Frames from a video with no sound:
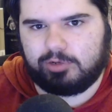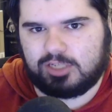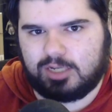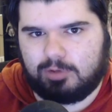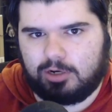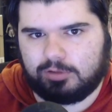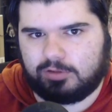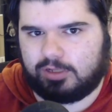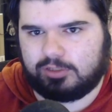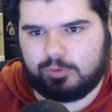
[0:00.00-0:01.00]
come on
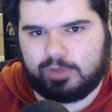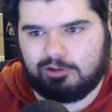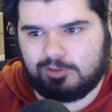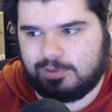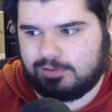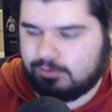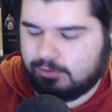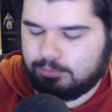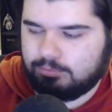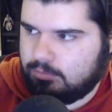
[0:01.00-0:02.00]
to like do announcements
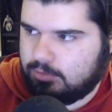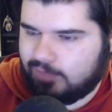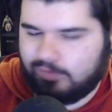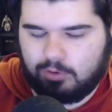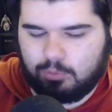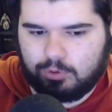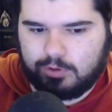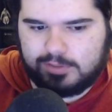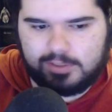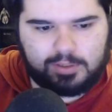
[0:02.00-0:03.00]
or give out
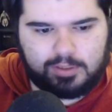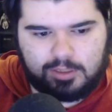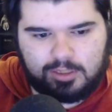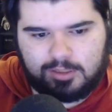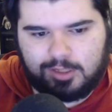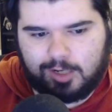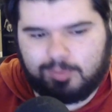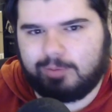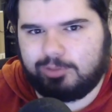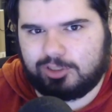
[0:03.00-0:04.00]
awards. He'll
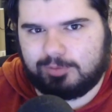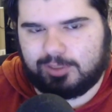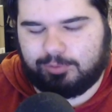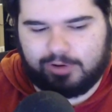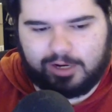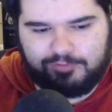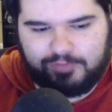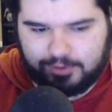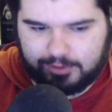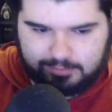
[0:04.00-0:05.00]
probably show up somewhere. I
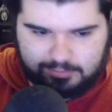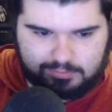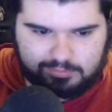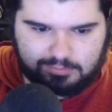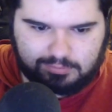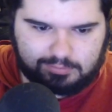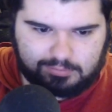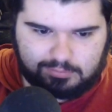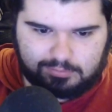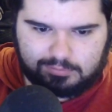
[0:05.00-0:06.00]
feel it.
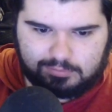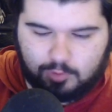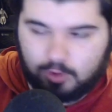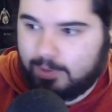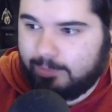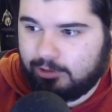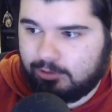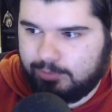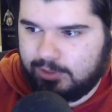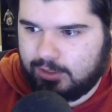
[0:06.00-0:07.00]
Or maybe he'll
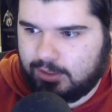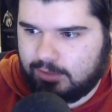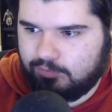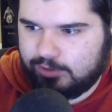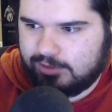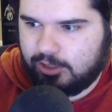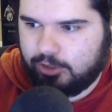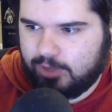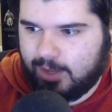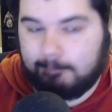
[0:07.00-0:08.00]
be uh, voicing a
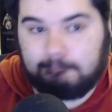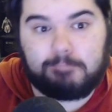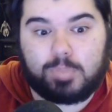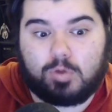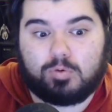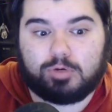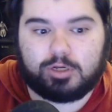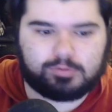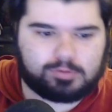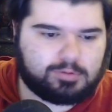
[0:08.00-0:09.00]
new game. Who
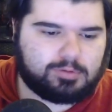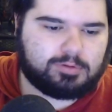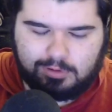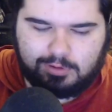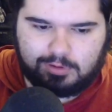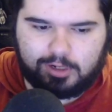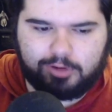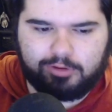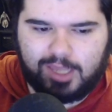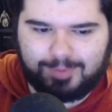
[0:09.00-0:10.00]
knows?
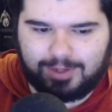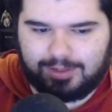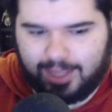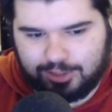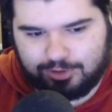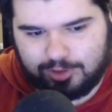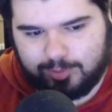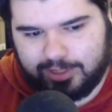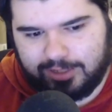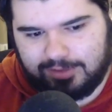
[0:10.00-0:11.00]
Another game I casually
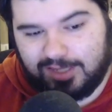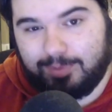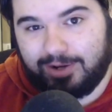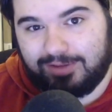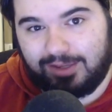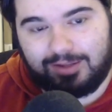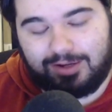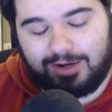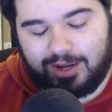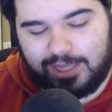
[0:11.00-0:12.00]
play, Dead by
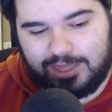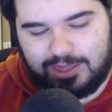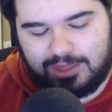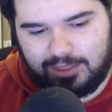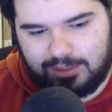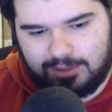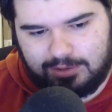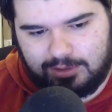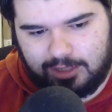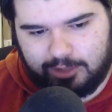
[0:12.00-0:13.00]
Daylight, I think
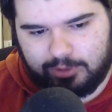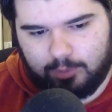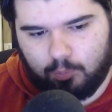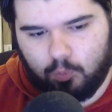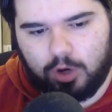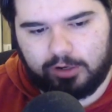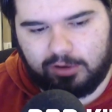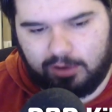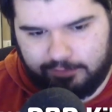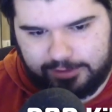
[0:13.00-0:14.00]
it'll get one
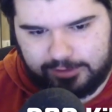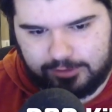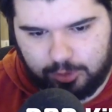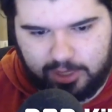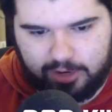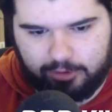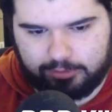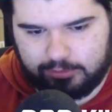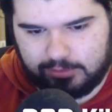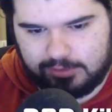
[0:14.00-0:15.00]
of these new
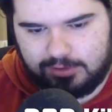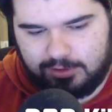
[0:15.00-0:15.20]
characters.